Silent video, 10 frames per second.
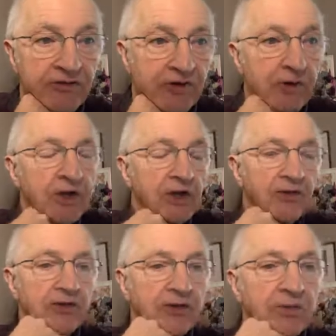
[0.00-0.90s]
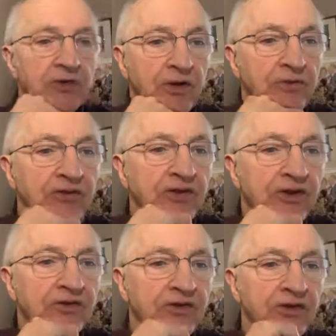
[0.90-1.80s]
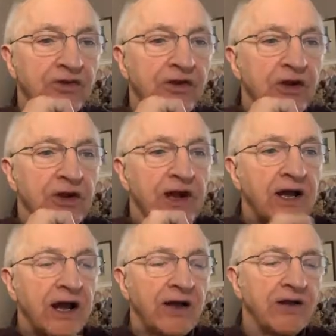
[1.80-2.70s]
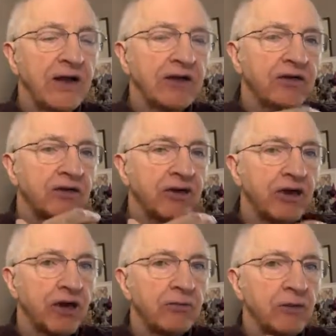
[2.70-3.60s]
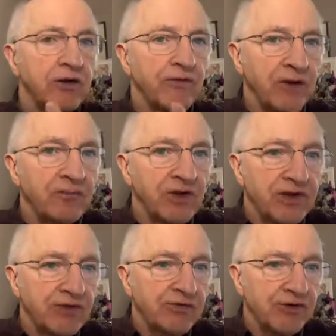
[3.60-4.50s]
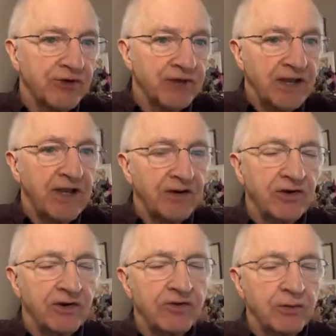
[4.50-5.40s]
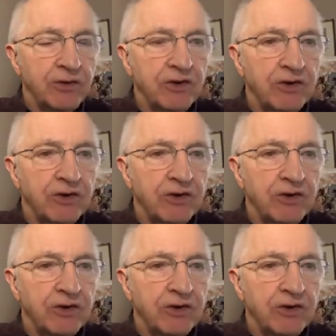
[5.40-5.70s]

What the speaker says: So sometimes it's necessary, and if I'm delivering a candidate to